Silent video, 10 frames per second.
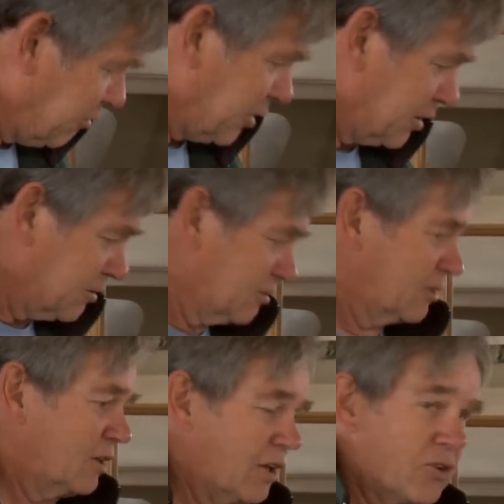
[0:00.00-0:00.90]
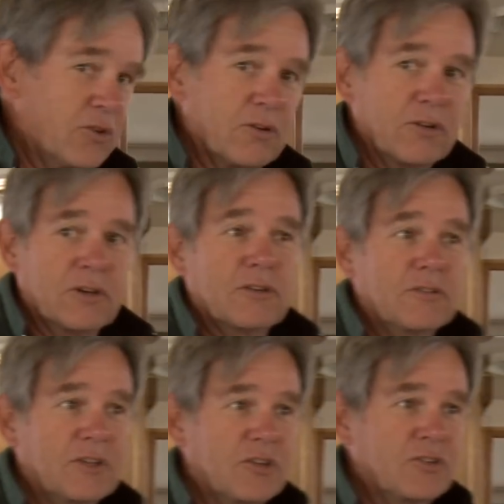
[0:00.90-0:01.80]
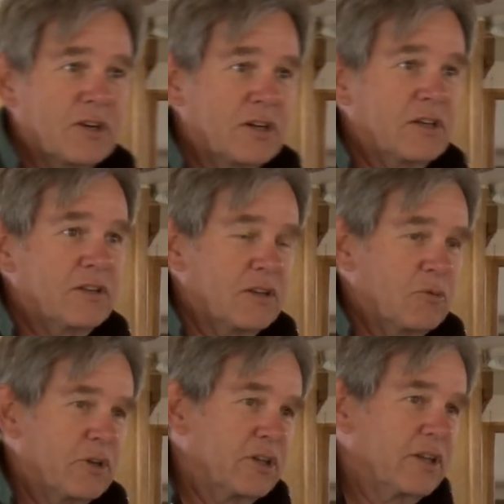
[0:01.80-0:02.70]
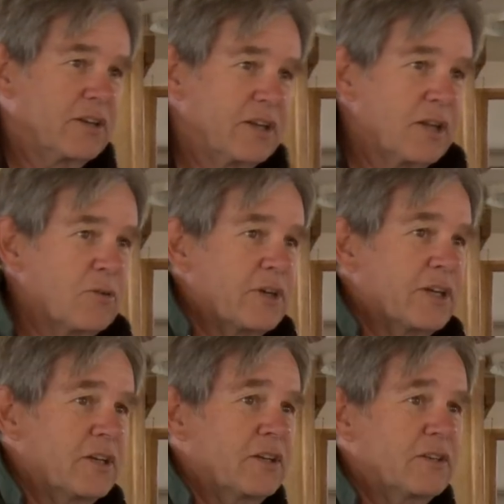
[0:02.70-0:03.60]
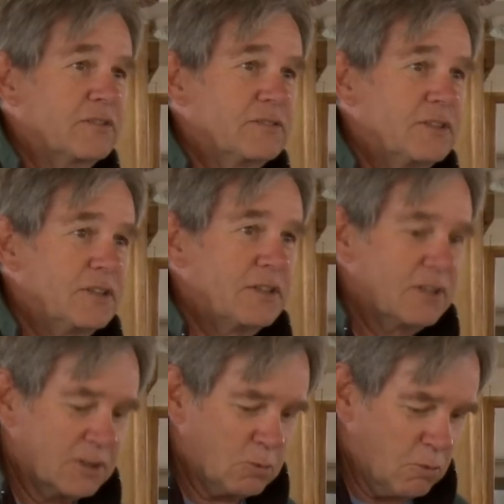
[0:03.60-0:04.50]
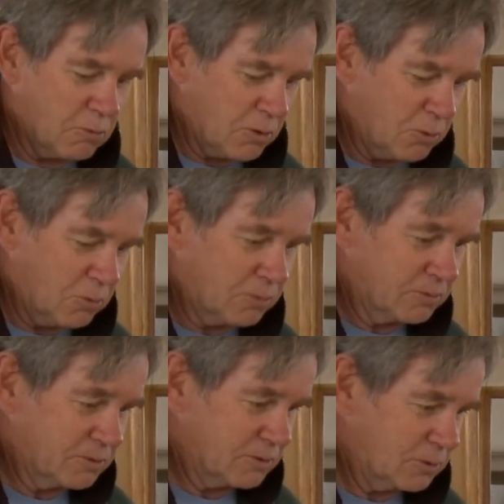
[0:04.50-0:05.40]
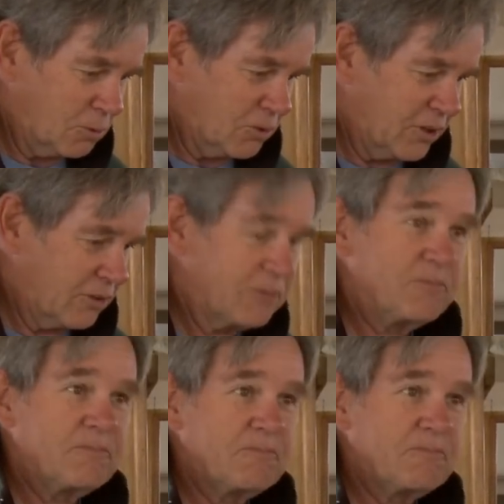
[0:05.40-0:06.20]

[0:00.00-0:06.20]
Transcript: thing a little easier and get started, and then we can get together again and all right, go over the whole Good. whole deal.